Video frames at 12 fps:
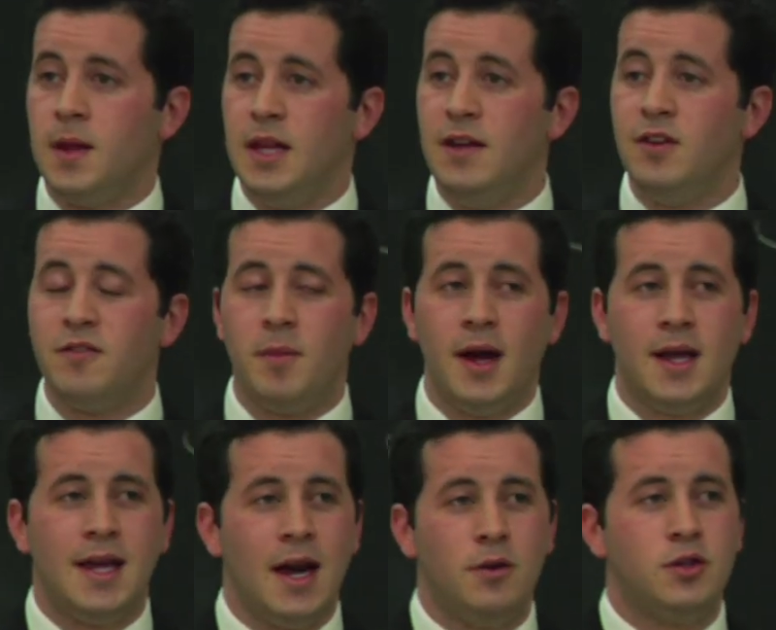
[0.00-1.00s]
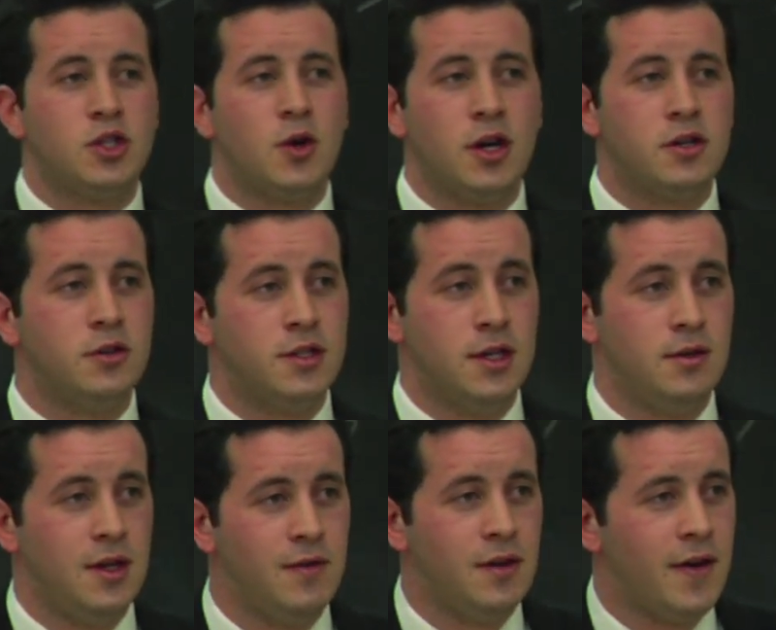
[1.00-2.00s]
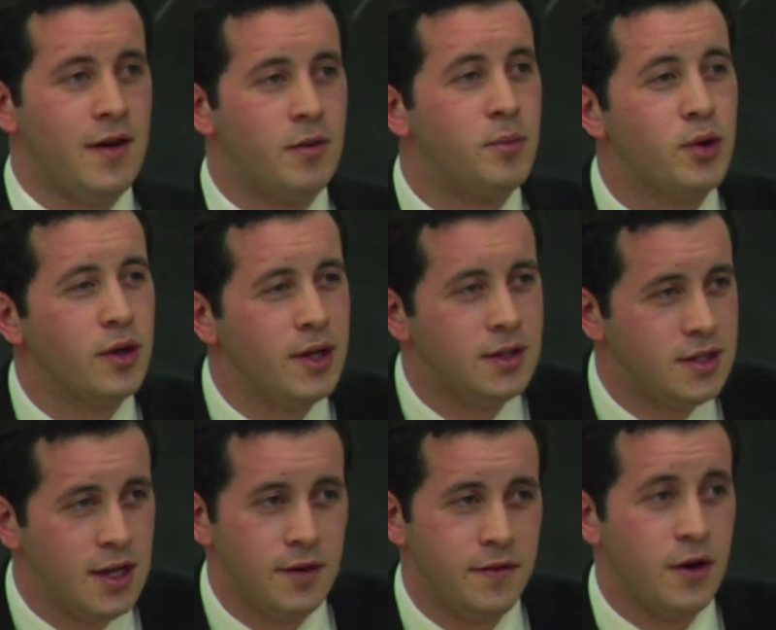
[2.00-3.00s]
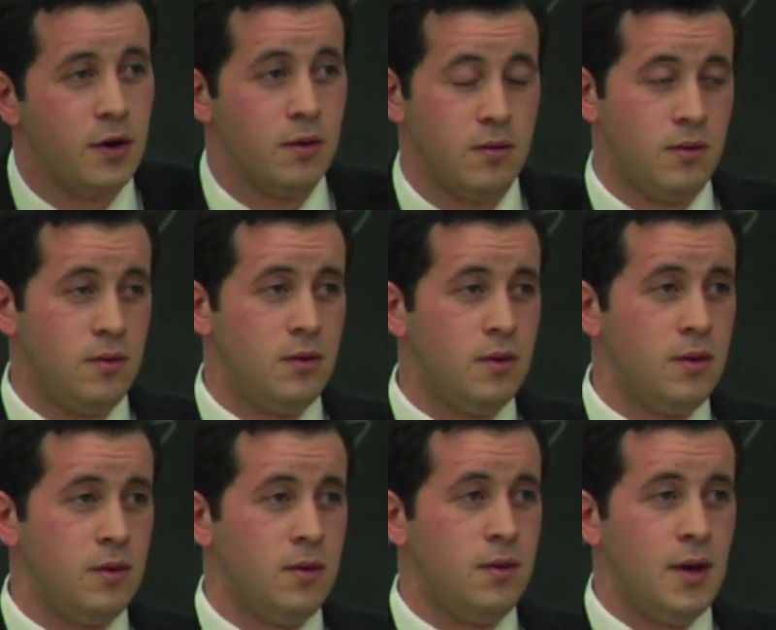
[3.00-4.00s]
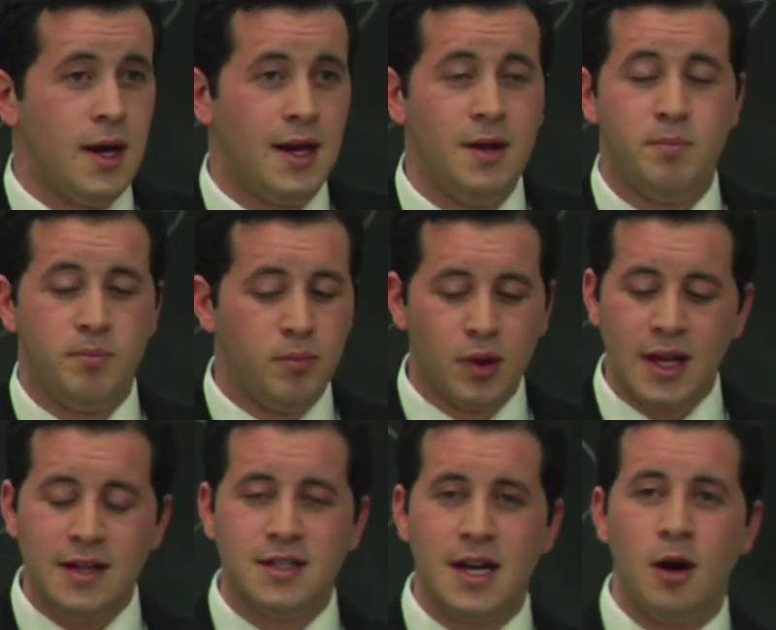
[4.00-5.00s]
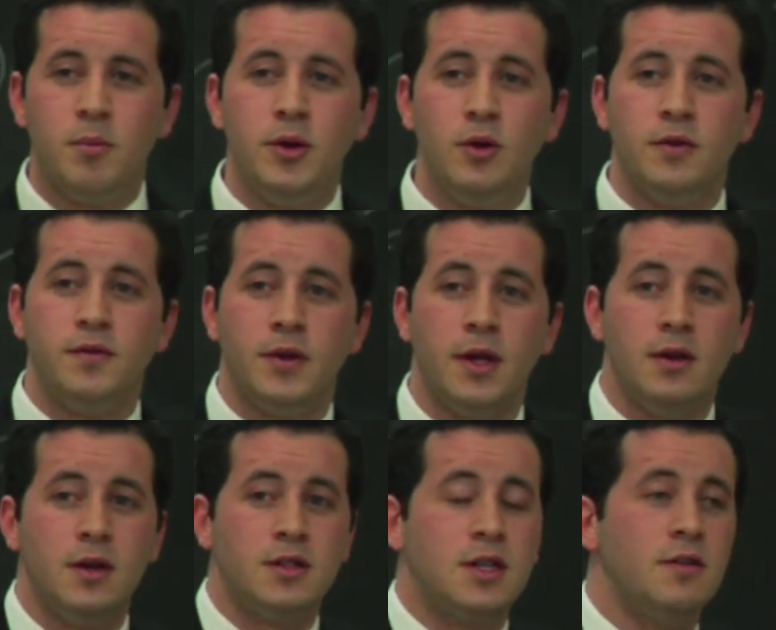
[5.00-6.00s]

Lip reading: Even if my accountant structures it, even if I have a brilliant CFO, and he lays it out beautifully, it's